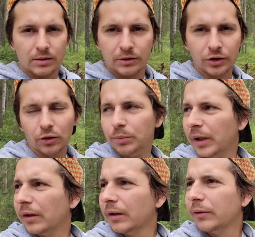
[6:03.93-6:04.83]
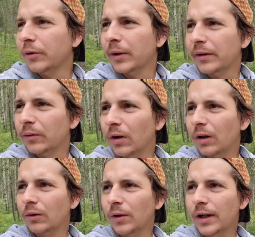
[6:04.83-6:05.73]
So apparently we went the
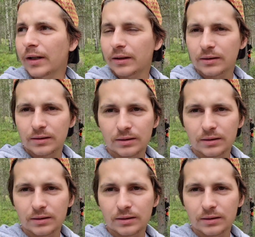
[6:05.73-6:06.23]
wrong way.